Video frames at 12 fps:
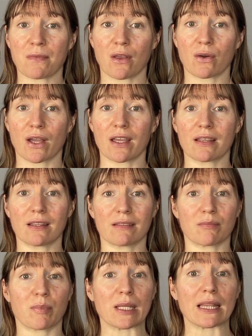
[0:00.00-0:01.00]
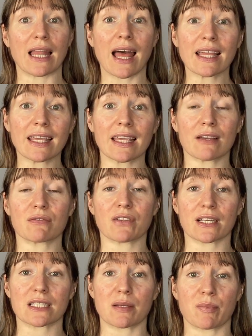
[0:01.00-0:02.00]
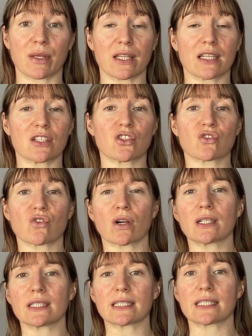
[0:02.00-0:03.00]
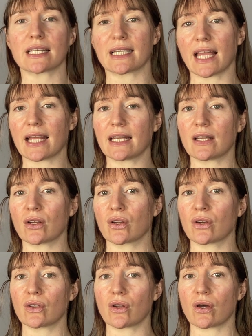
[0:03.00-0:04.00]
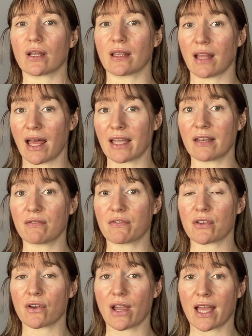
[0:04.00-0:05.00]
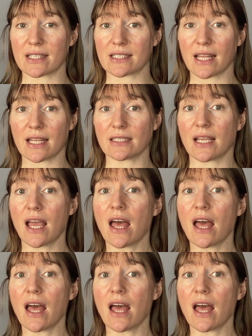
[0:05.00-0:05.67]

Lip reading: okay, but lacking in flexibility, struggling to get in a good line for your handstand,